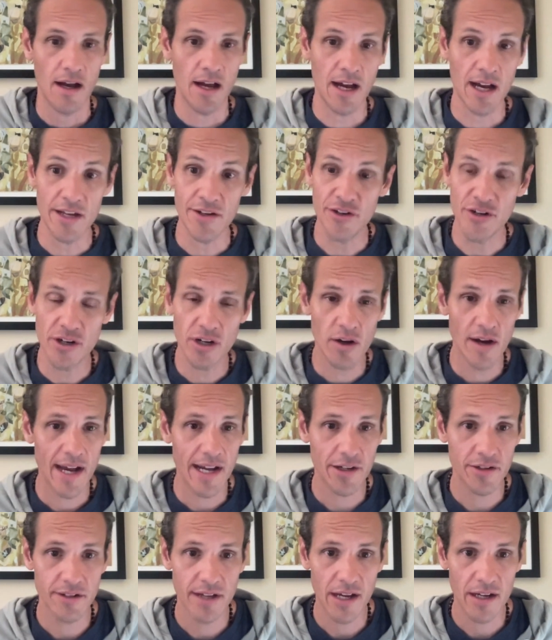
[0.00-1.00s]

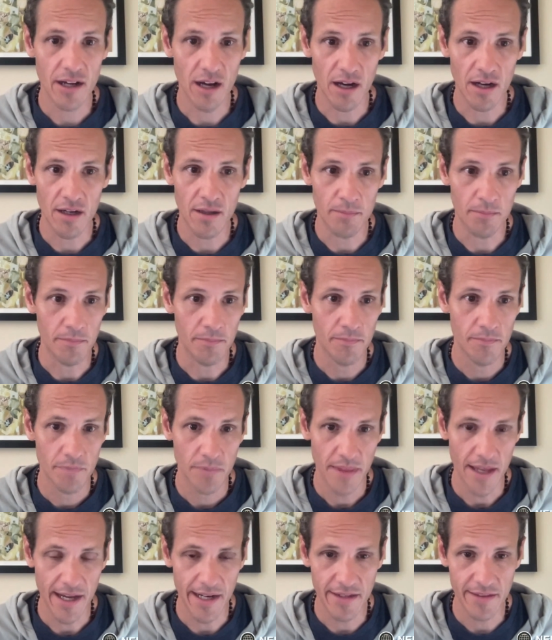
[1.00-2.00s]
Neurohacker.com.
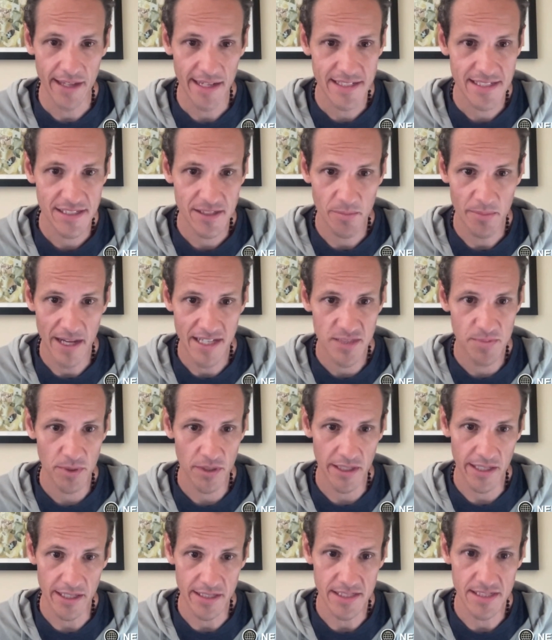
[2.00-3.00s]
That's the best
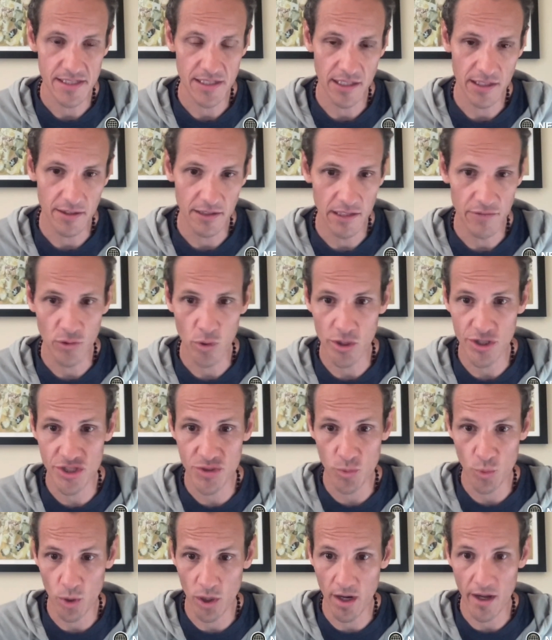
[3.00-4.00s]
place. Of course,
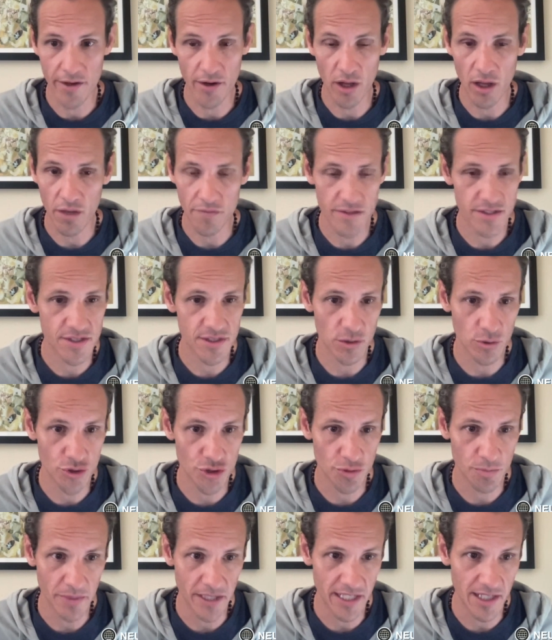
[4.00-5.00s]
we're on all of the
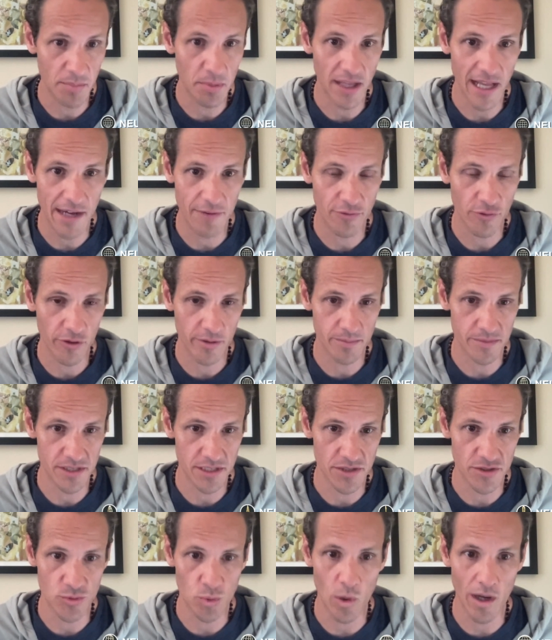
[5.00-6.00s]
social media platforms
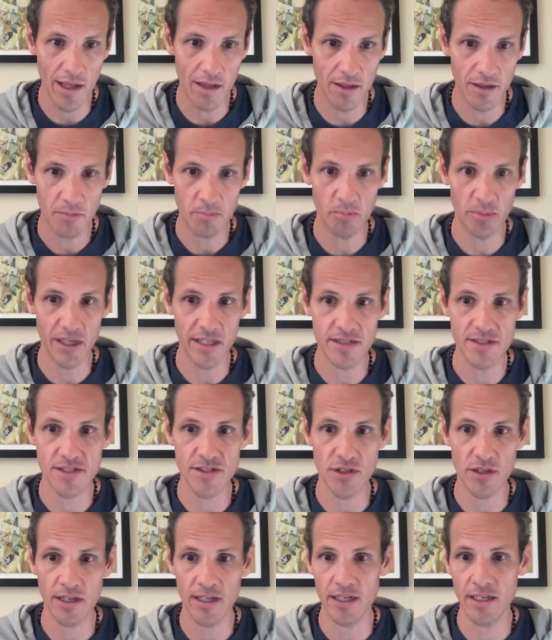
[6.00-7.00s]
as well, but
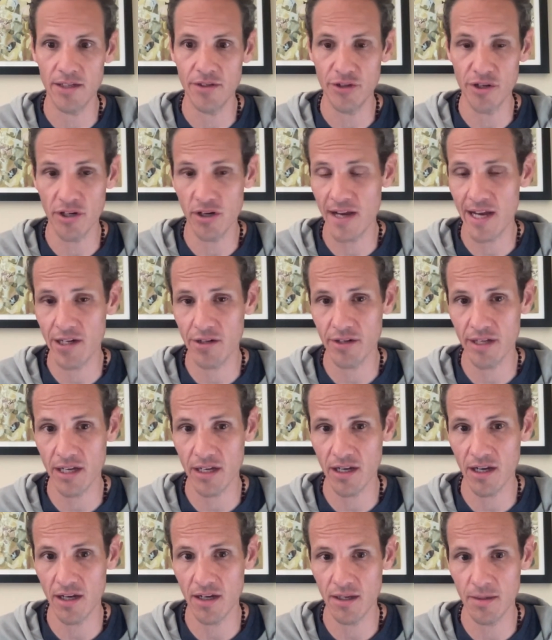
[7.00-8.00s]

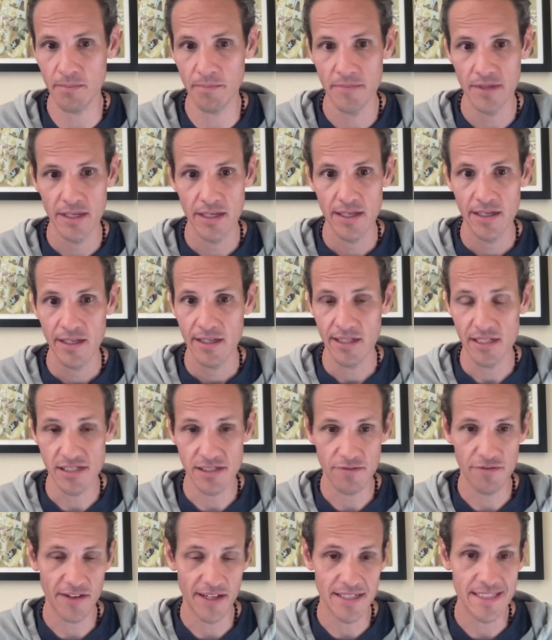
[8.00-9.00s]
neurohacker.com is
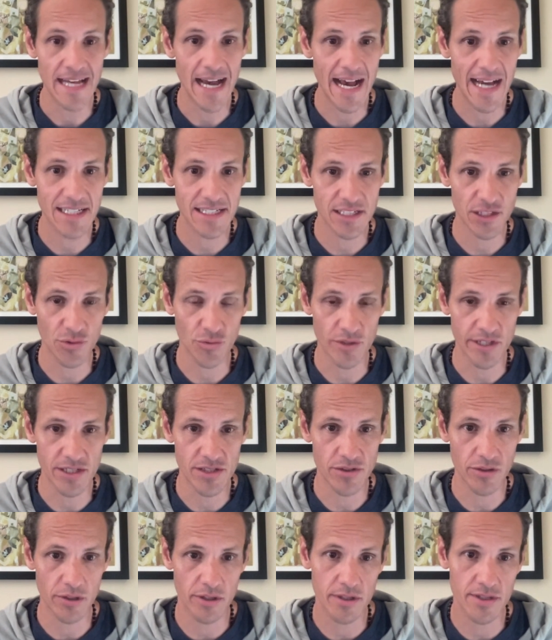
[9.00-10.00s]
a fantastic
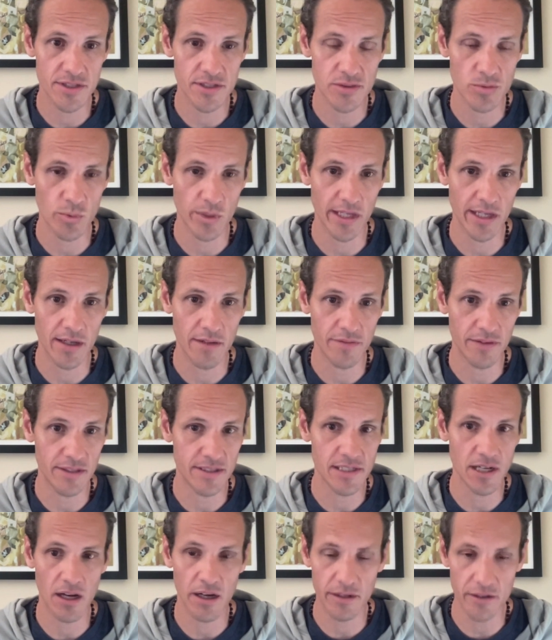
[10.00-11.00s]
resource. We have a
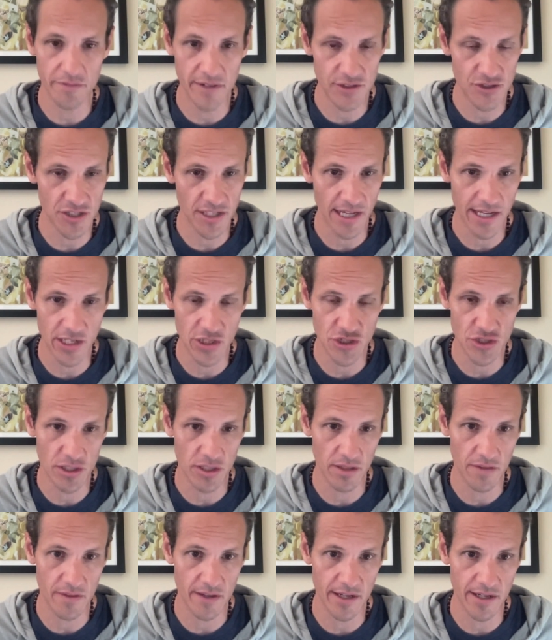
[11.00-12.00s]
ton of education
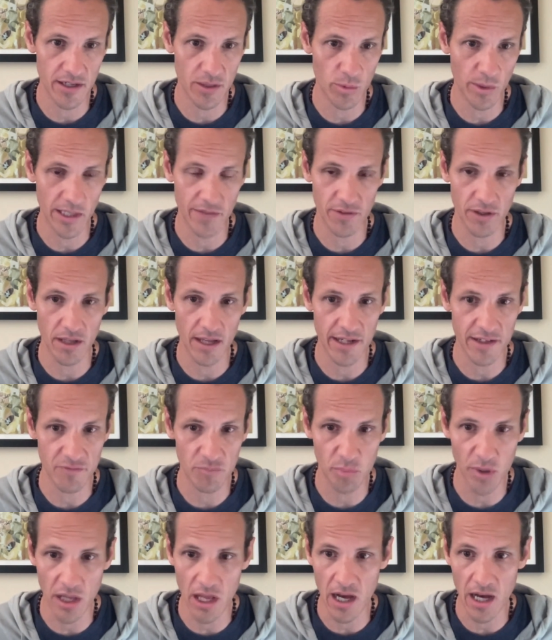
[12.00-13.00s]
on there. We have a lot of
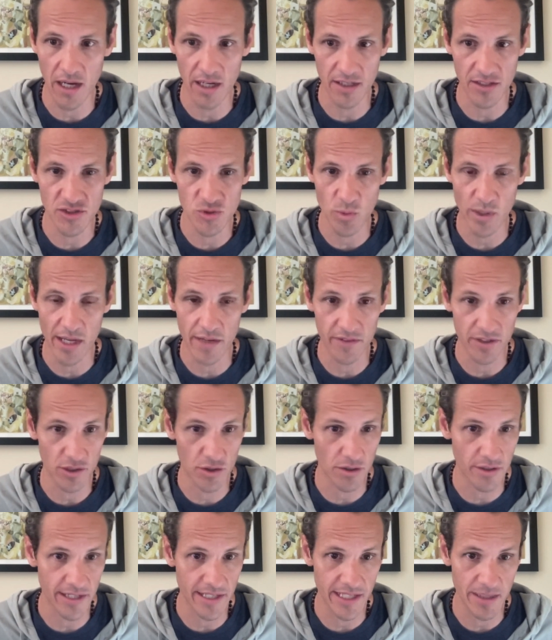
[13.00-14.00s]
blogs. We have
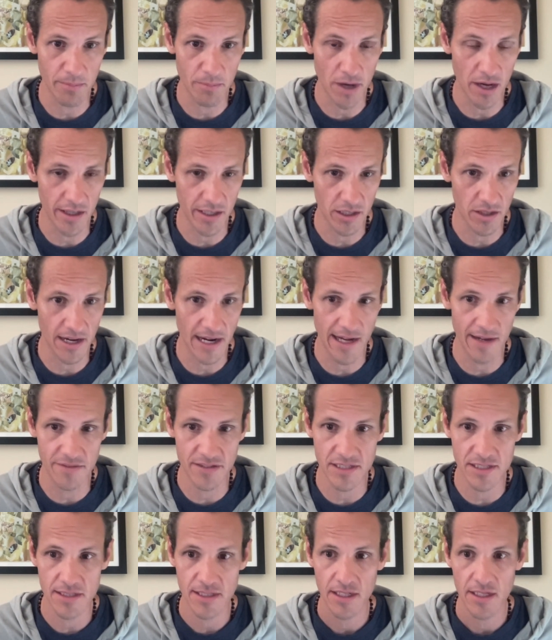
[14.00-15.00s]
ingredient
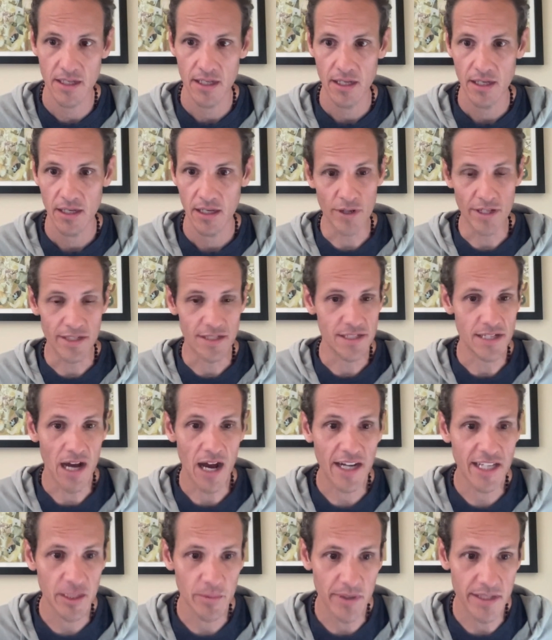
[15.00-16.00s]
monographs, written
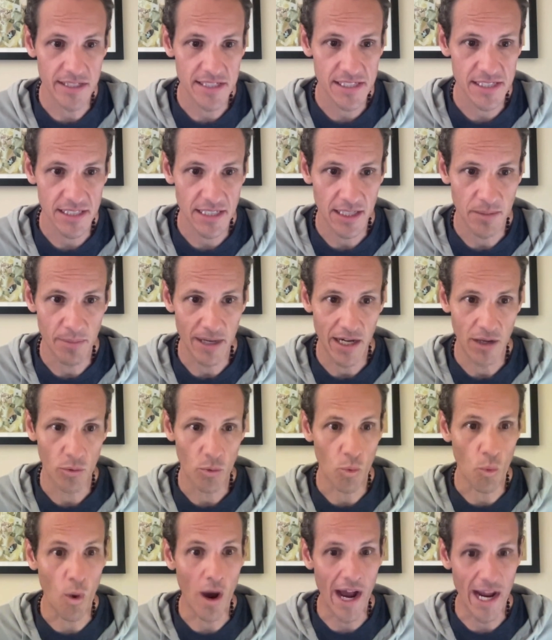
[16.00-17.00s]
documents about
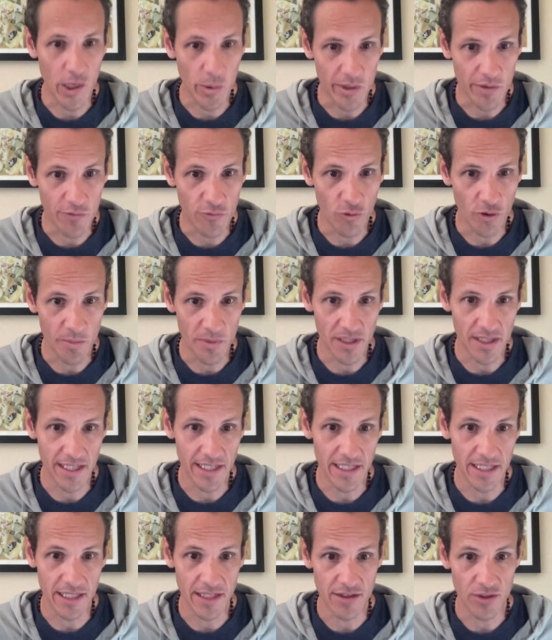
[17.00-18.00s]
why we
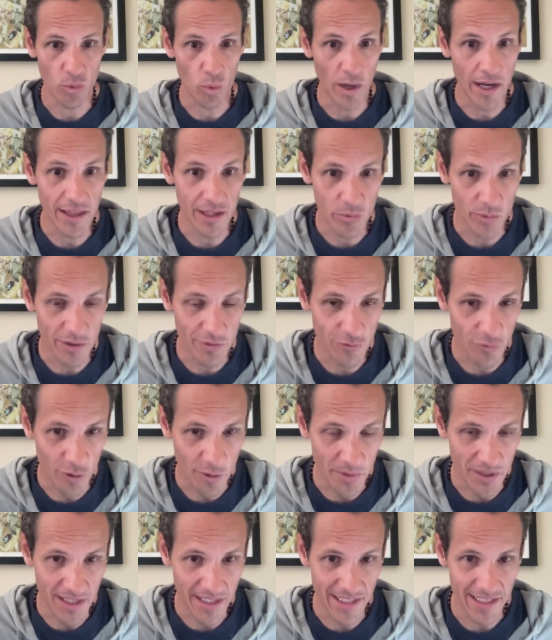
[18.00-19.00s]
formulated in the way that we
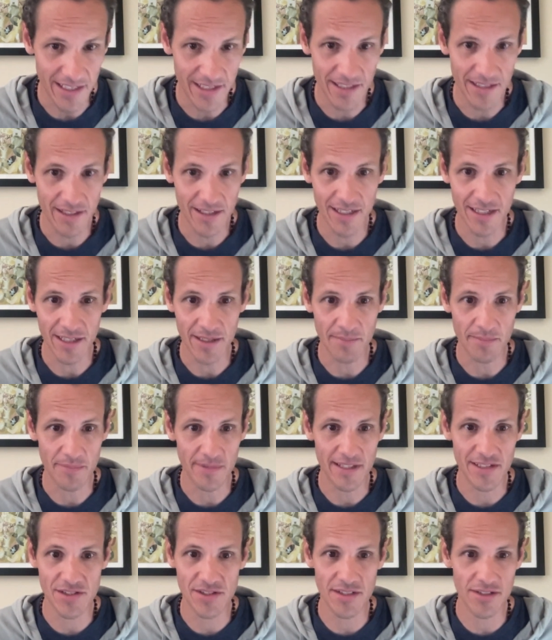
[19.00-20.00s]
formulated.
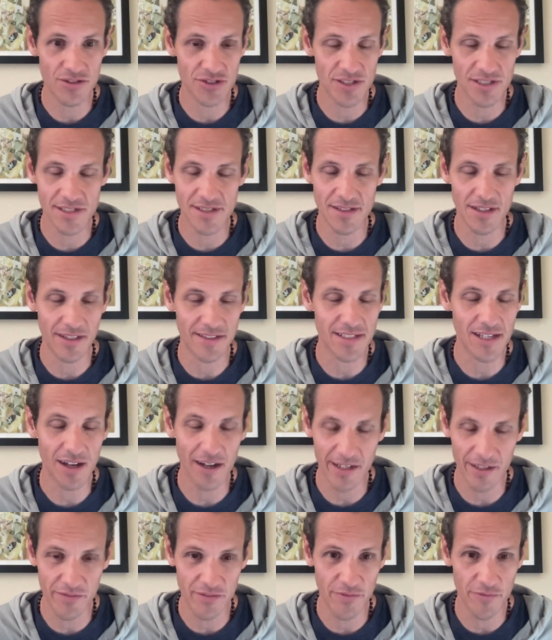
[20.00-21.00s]
There's just a
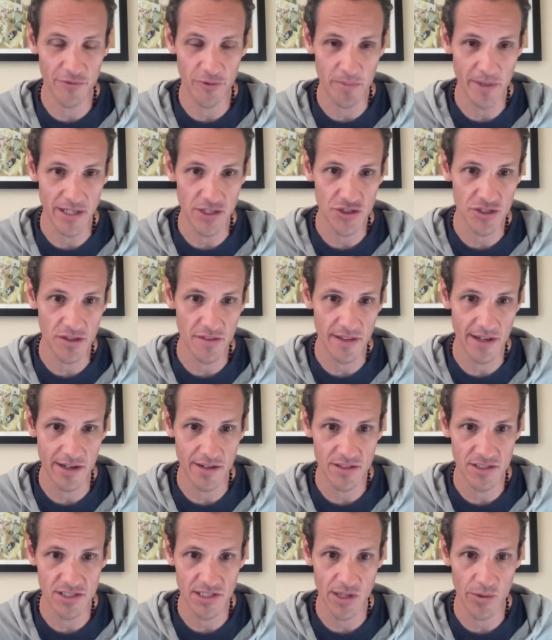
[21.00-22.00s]
ton of information
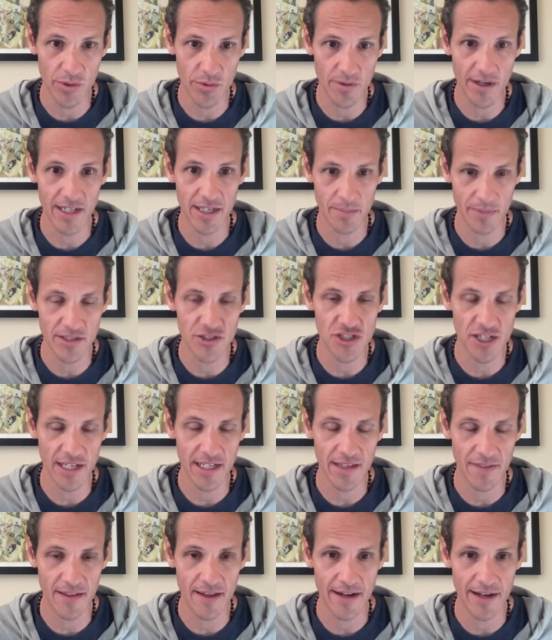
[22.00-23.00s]
there. So I would recommend
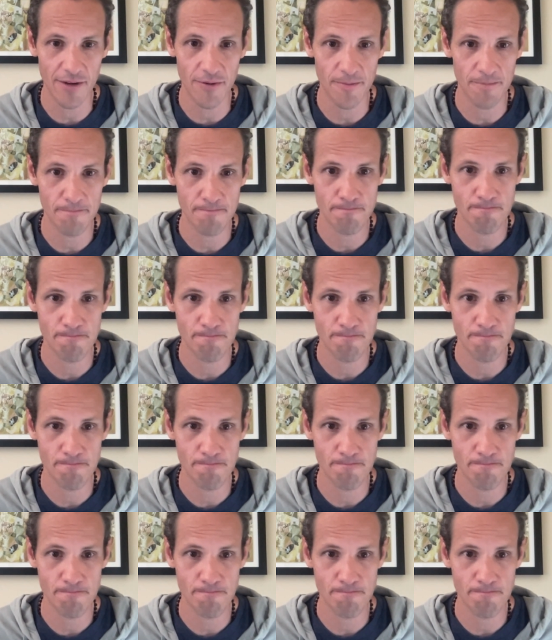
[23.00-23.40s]
checking that out.